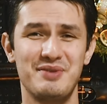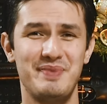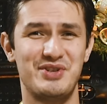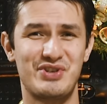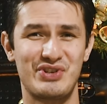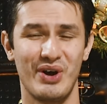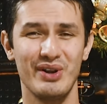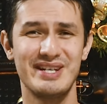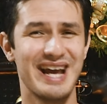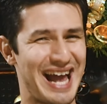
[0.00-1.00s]
to be
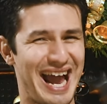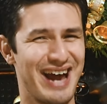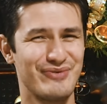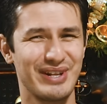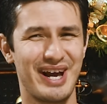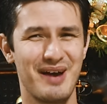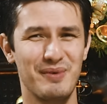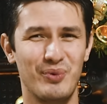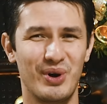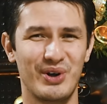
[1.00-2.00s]
solid and
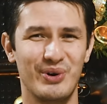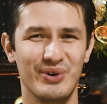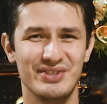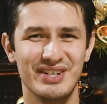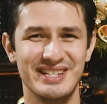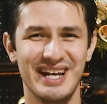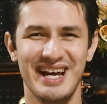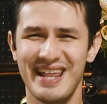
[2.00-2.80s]
reliable workhorses